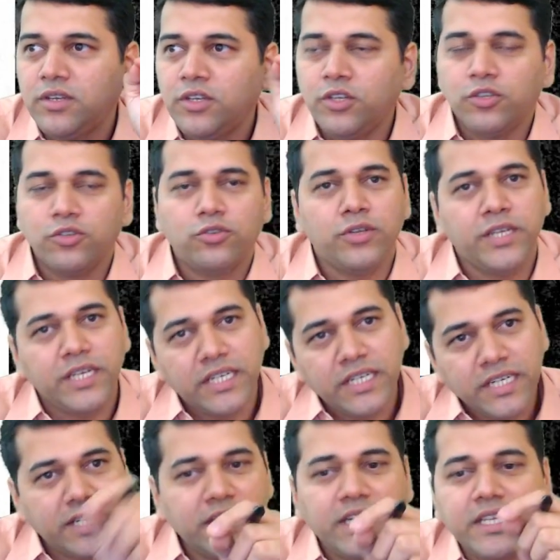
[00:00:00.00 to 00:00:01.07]
So he
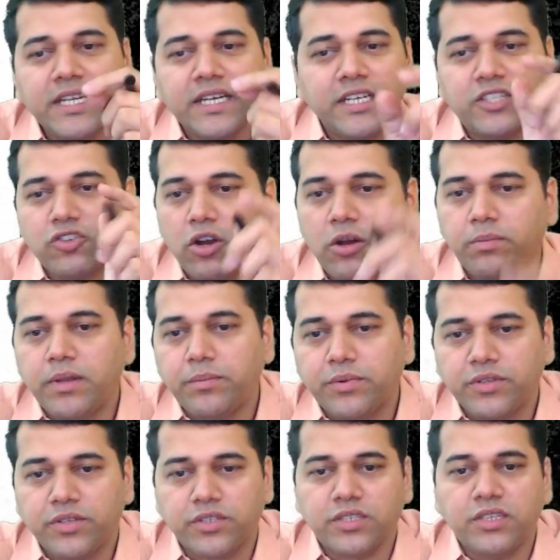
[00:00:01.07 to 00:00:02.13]
treated that and stopped
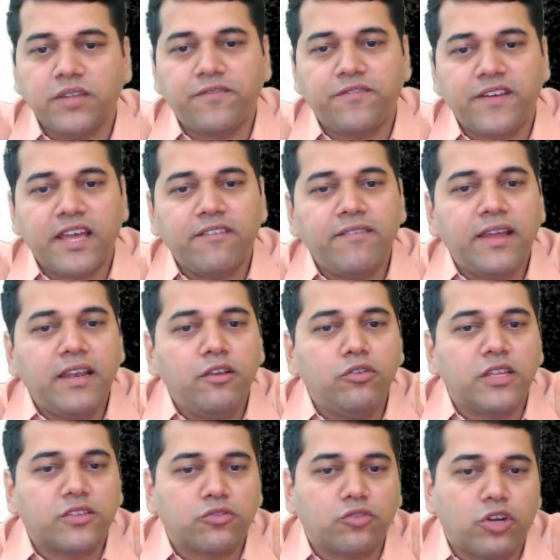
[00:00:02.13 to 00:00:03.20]
depreciation. The fair value
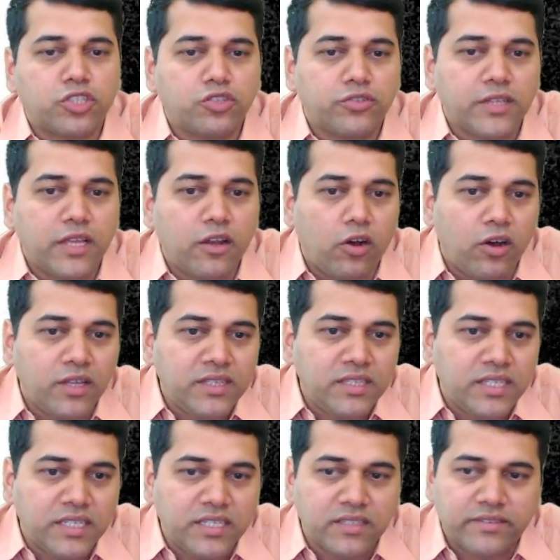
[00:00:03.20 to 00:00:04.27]
less cost to sell on
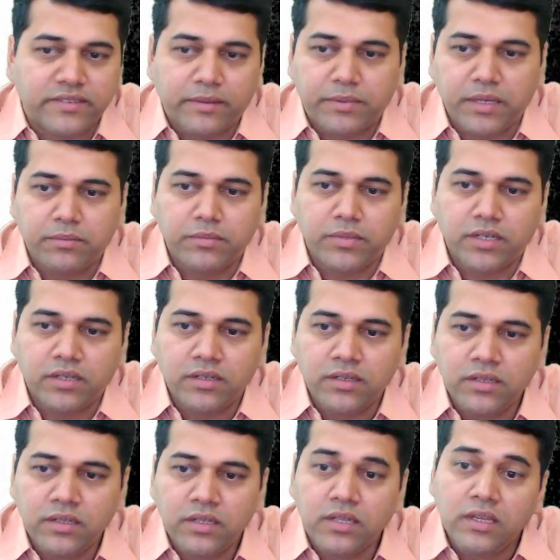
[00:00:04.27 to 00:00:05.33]
30th September
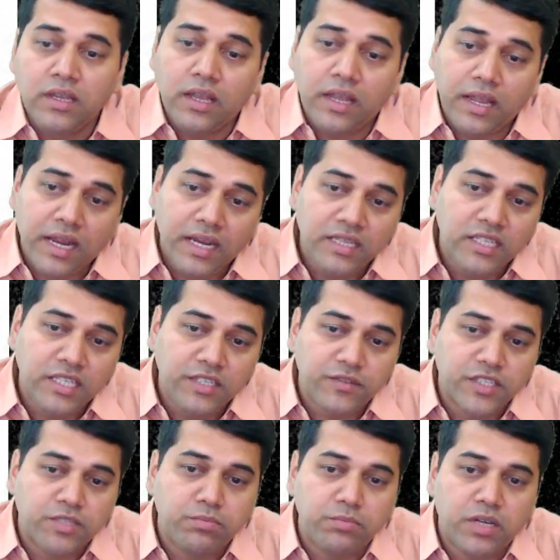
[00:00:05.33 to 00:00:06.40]
and
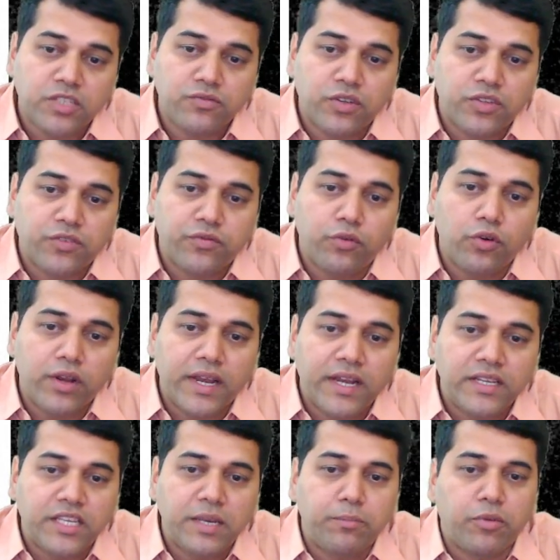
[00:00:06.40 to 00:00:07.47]
31st March was 4 and
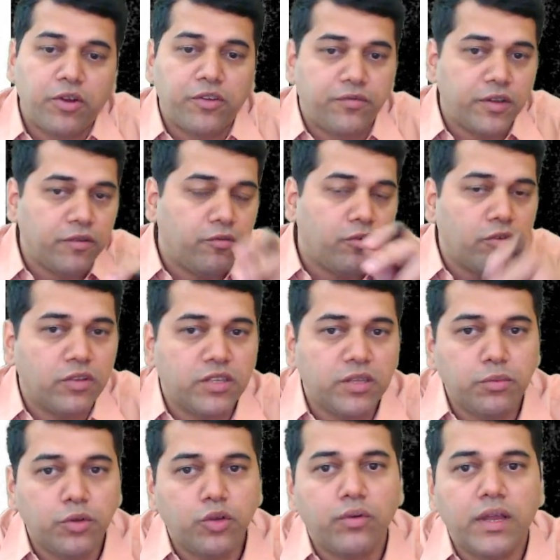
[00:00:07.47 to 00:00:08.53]
3.5. What was the
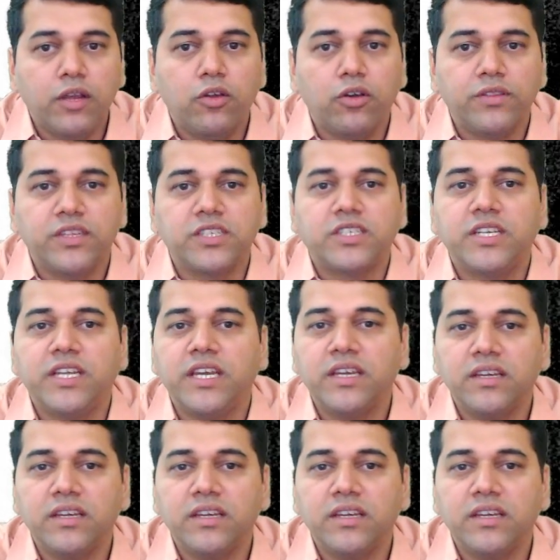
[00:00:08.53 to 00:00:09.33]
book value on this day?